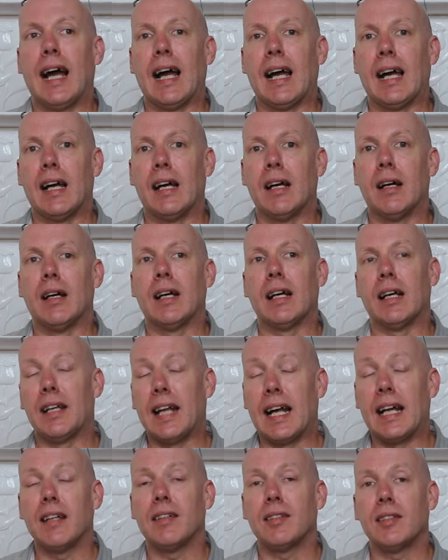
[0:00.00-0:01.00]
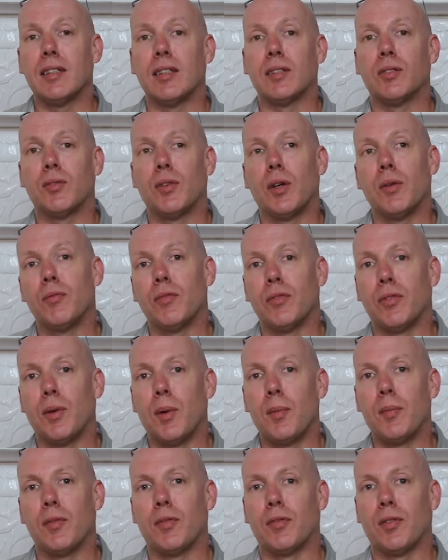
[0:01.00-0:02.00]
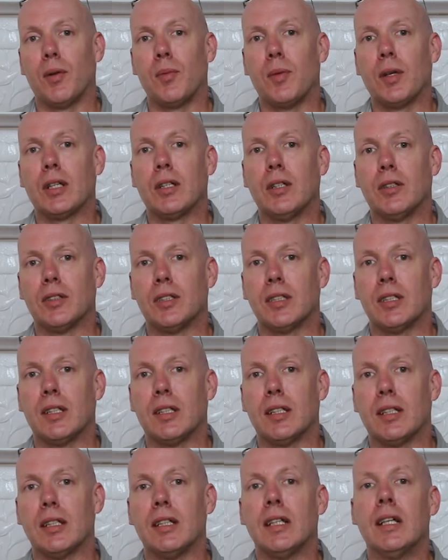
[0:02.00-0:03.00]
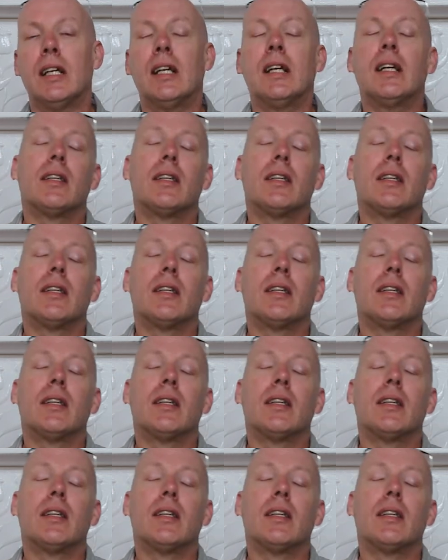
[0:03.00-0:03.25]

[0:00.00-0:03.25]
analysis from the continent,